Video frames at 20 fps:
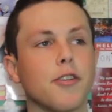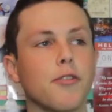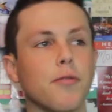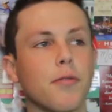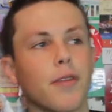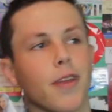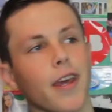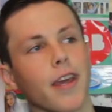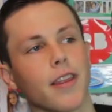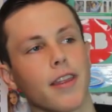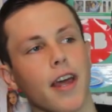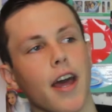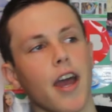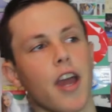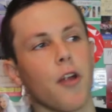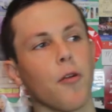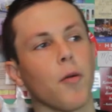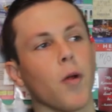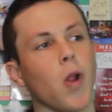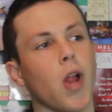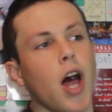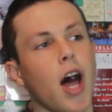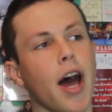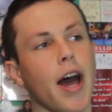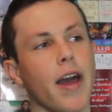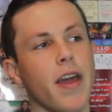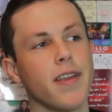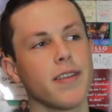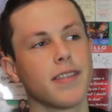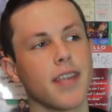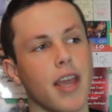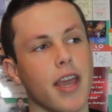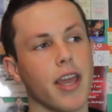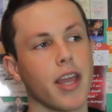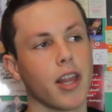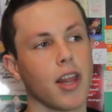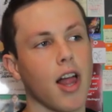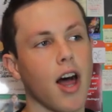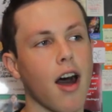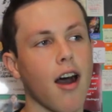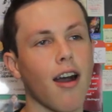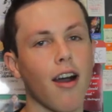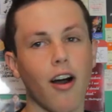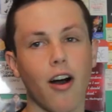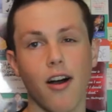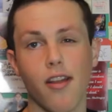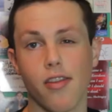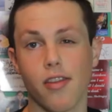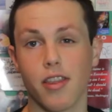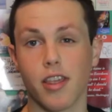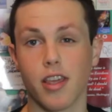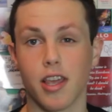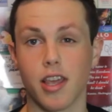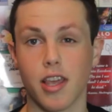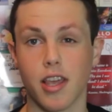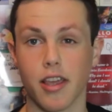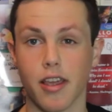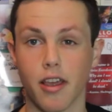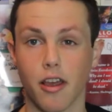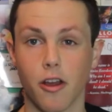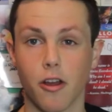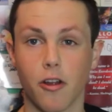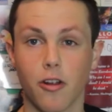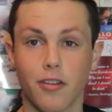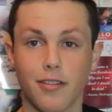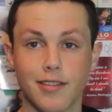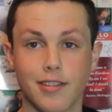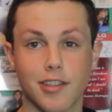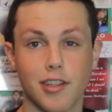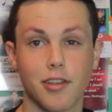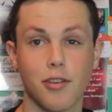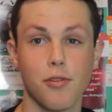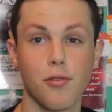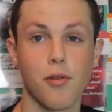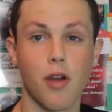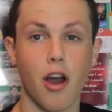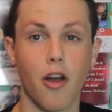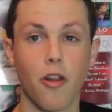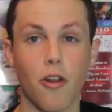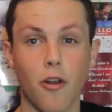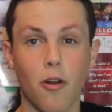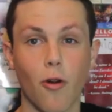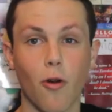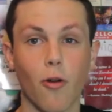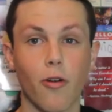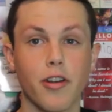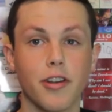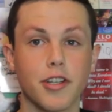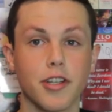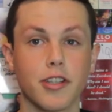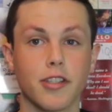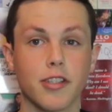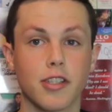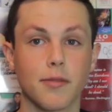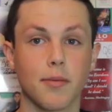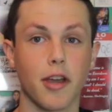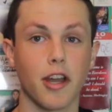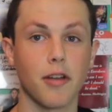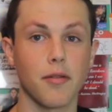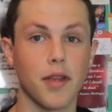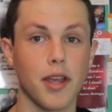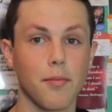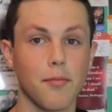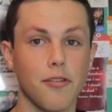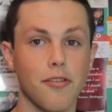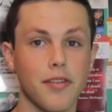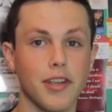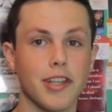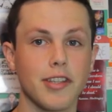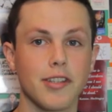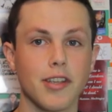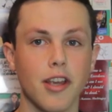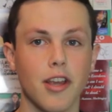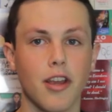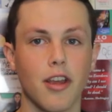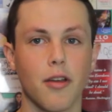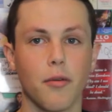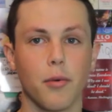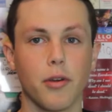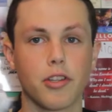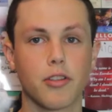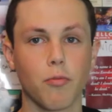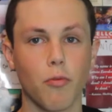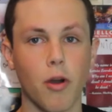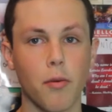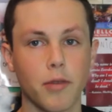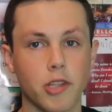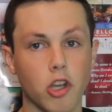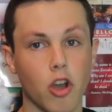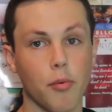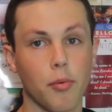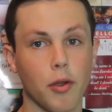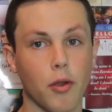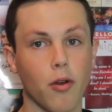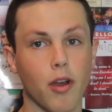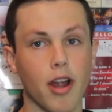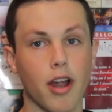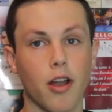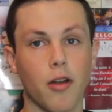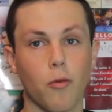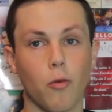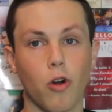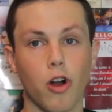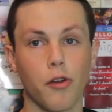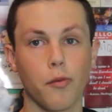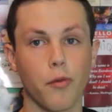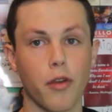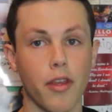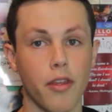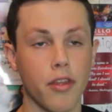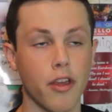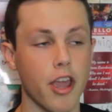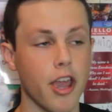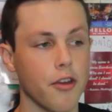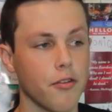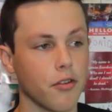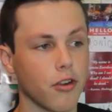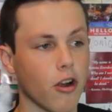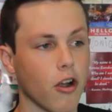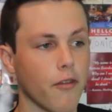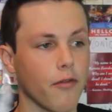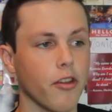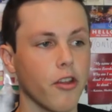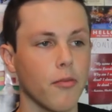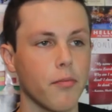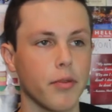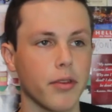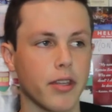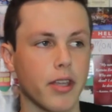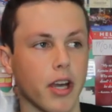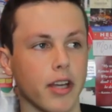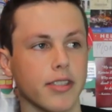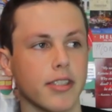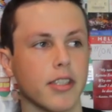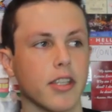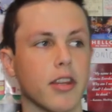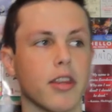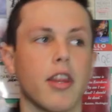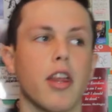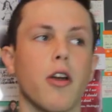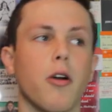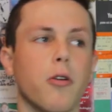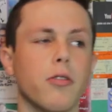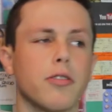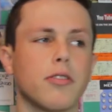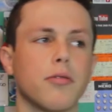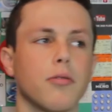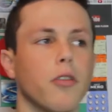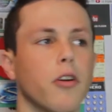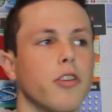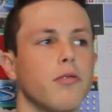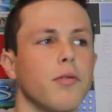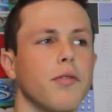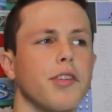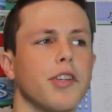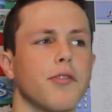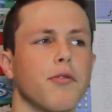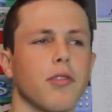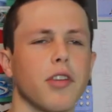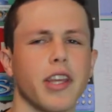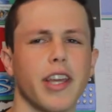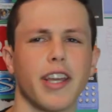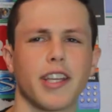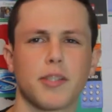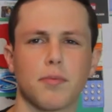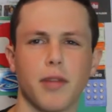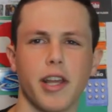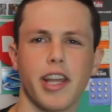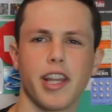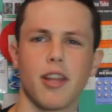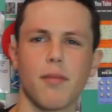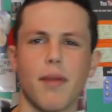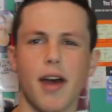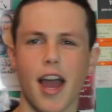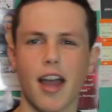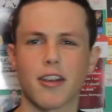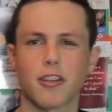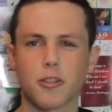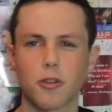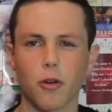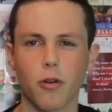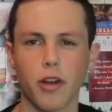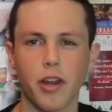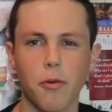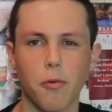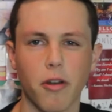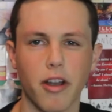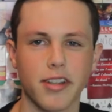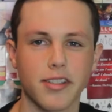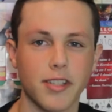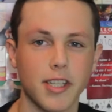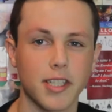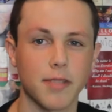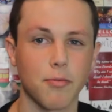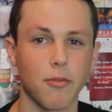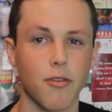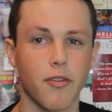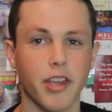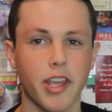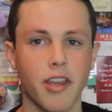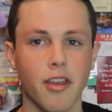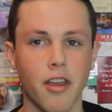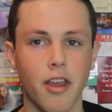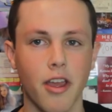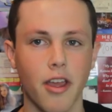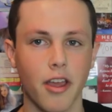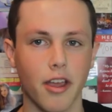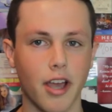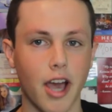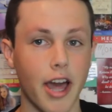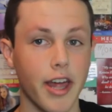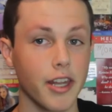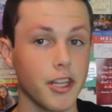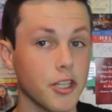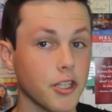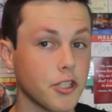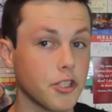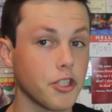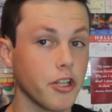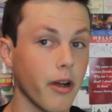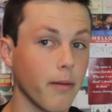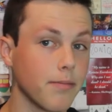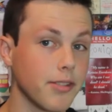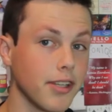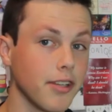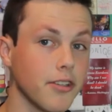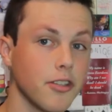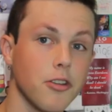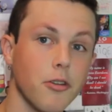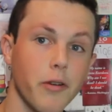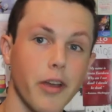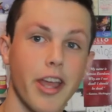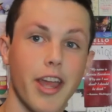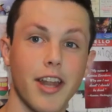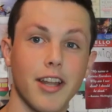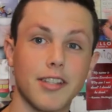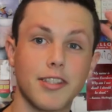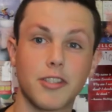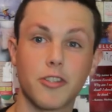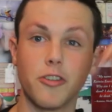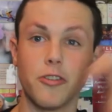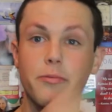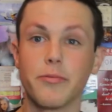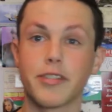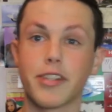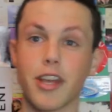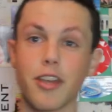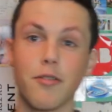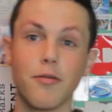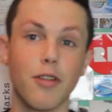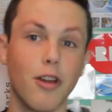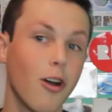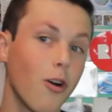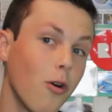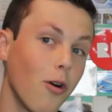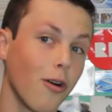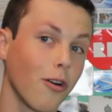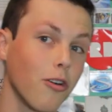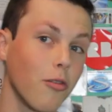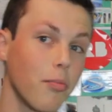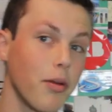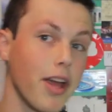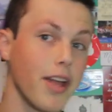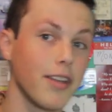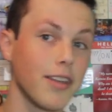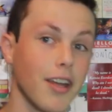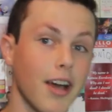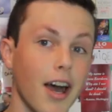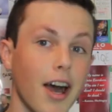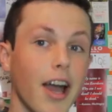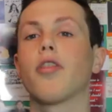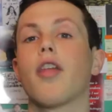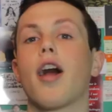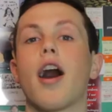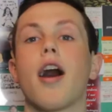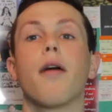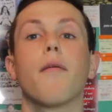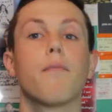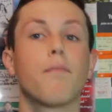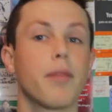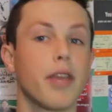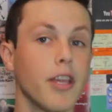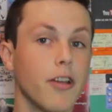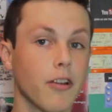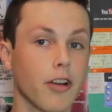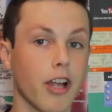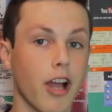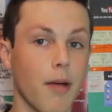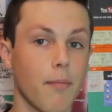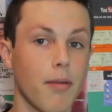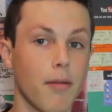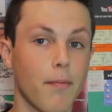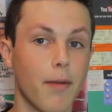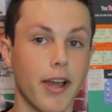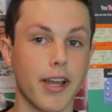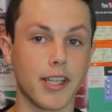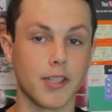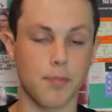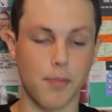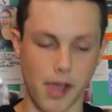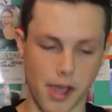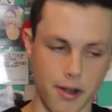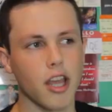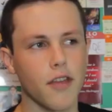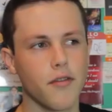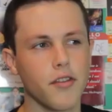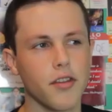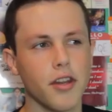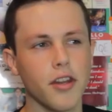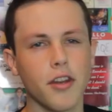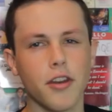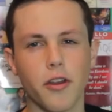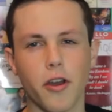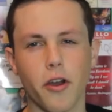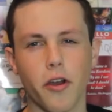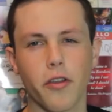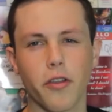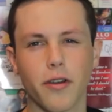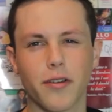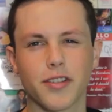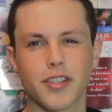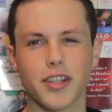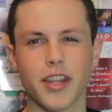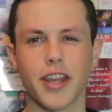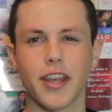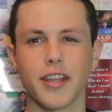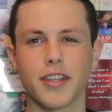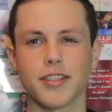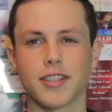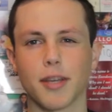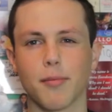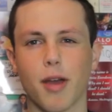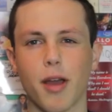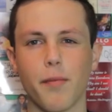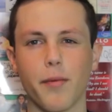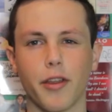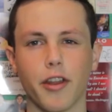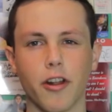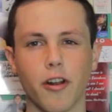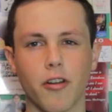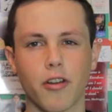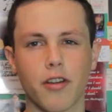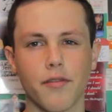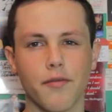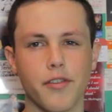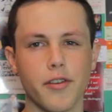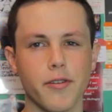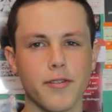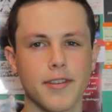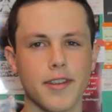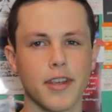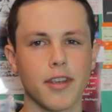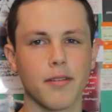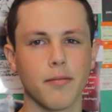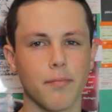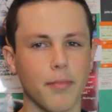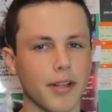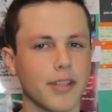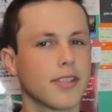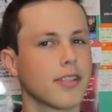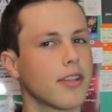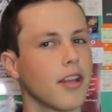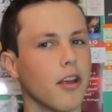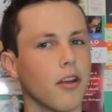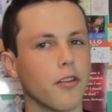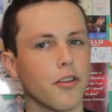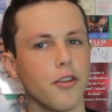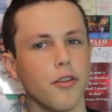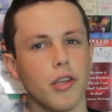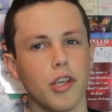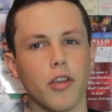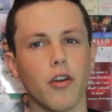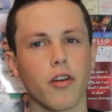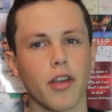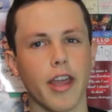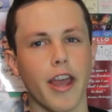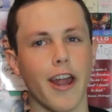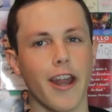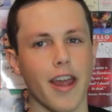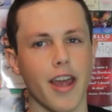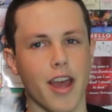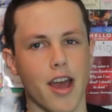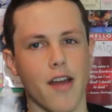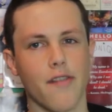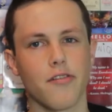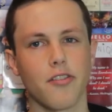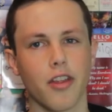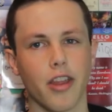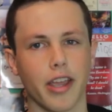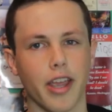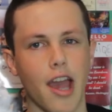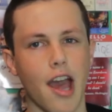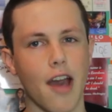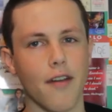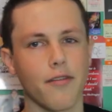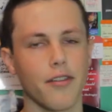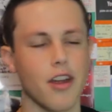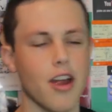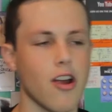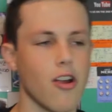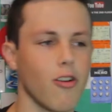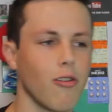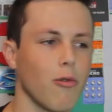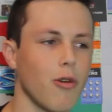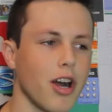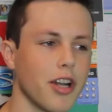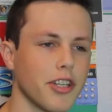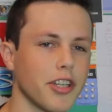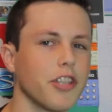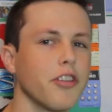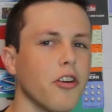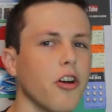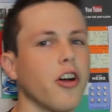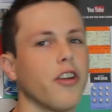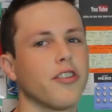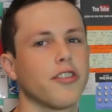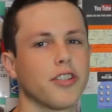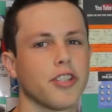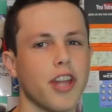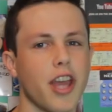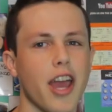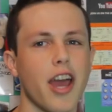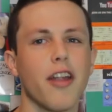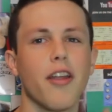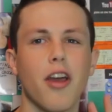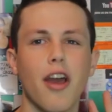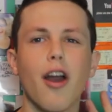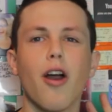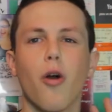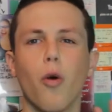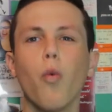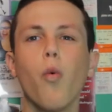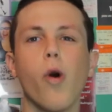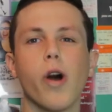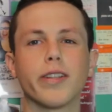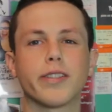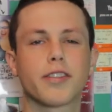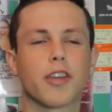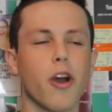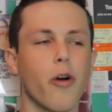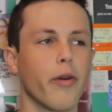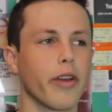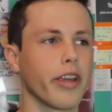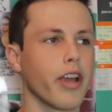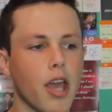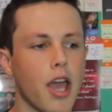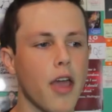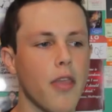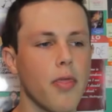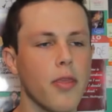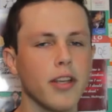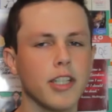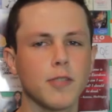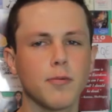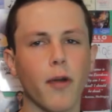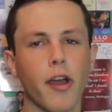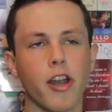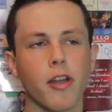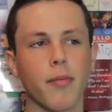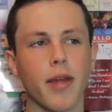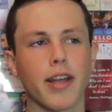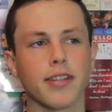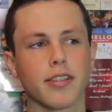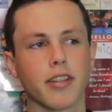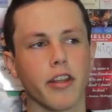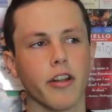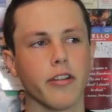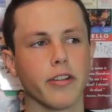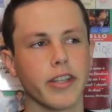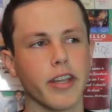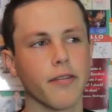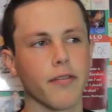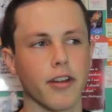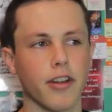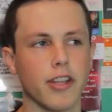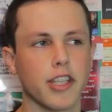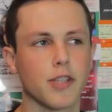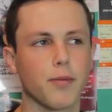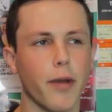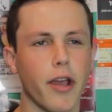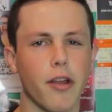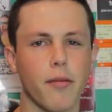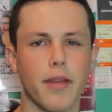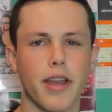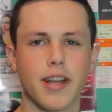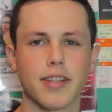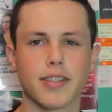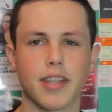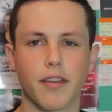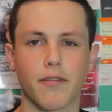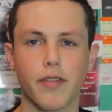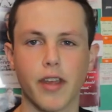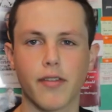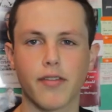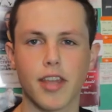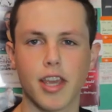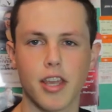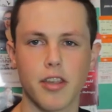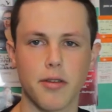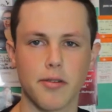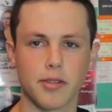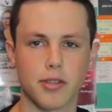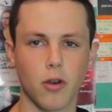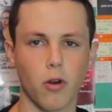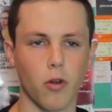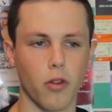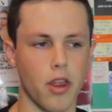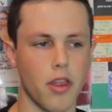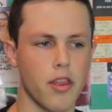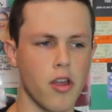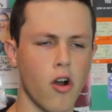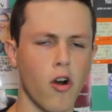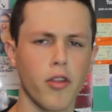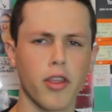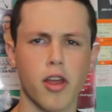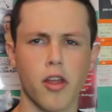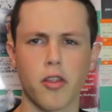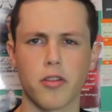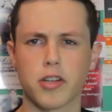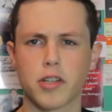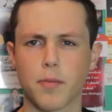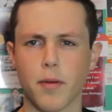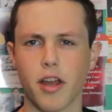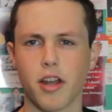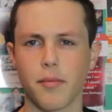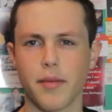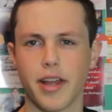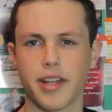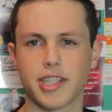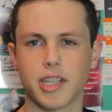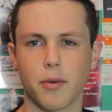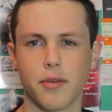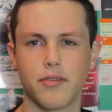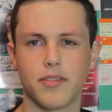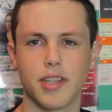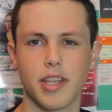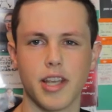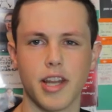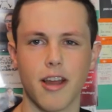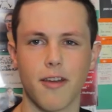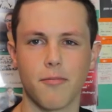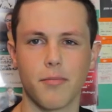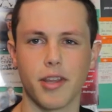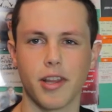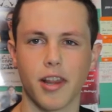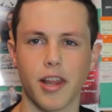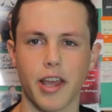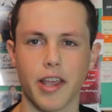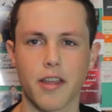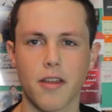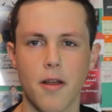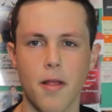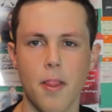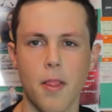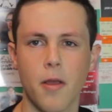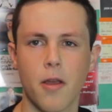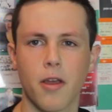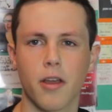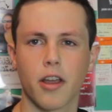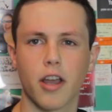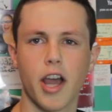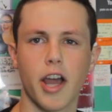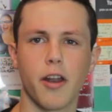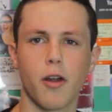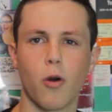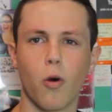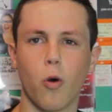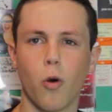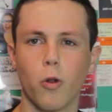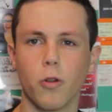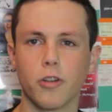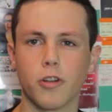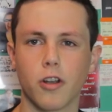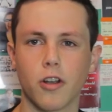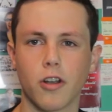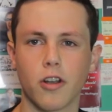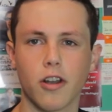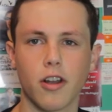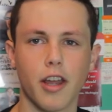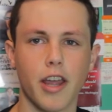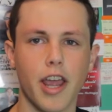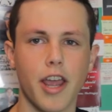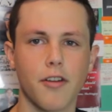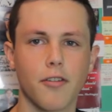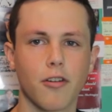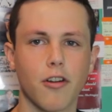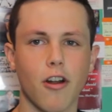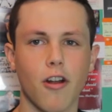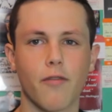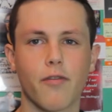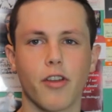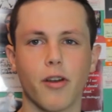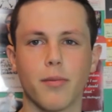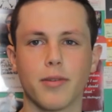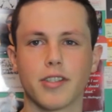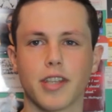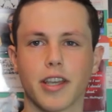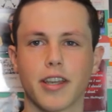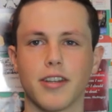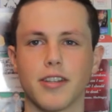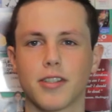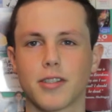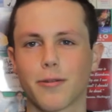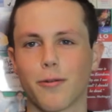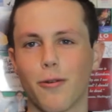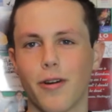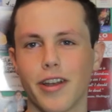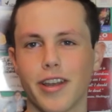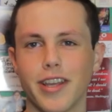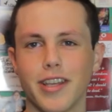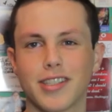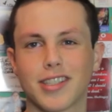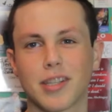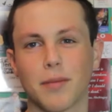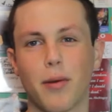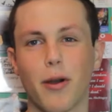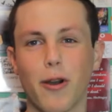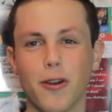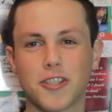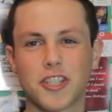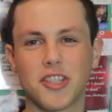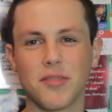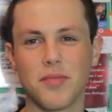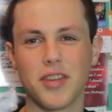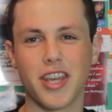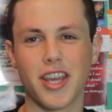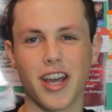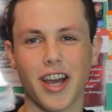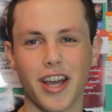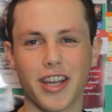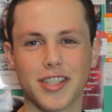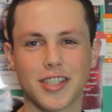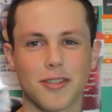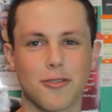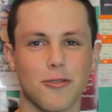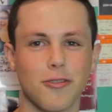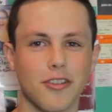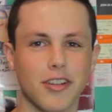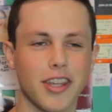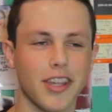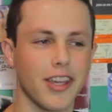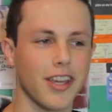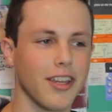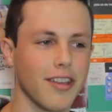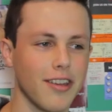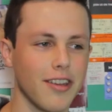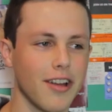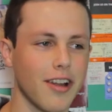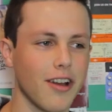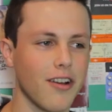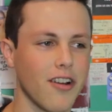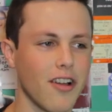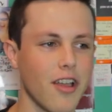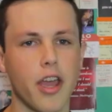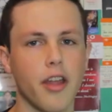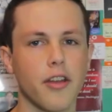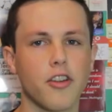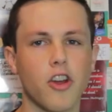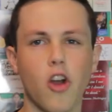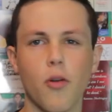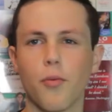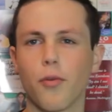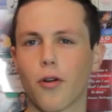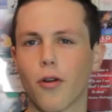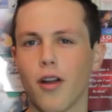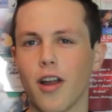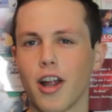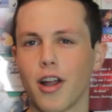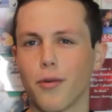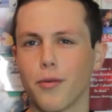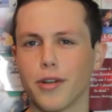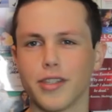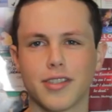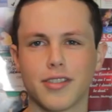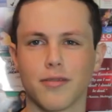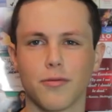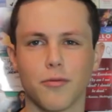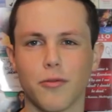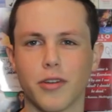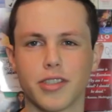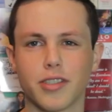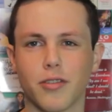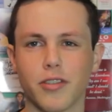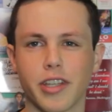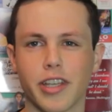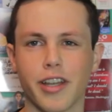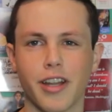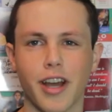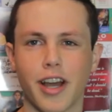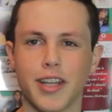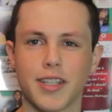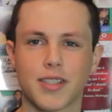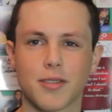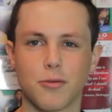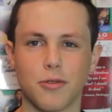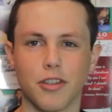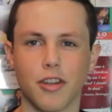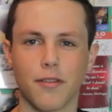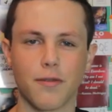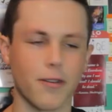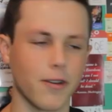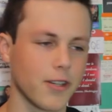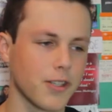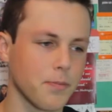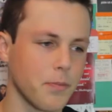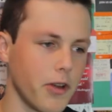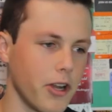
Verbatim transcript: do think that it relies a lot on the two other origin Spider-Man movies with one with Tobey Maguire, one with Andrew Garfield, because those those movies really explain the backstory, whereas this movie kind of just jumps into it and assumes that you know Uncle Ben died, that Peter got bit by a spider. If you didn't know those things, it might be a little confusing, but still, you, will get it after like a half an hour of watching. You'll understand what's going on. And this Spider-Man's a little different. This Spider-Man's like 15 years old, and the, all the other Spider-Mans that we've seen have been like kind of older. Andrew Garfield was like in his 20s, supposed to be a high school kid, you know. And Tobey Maguire was, was only in high school in the first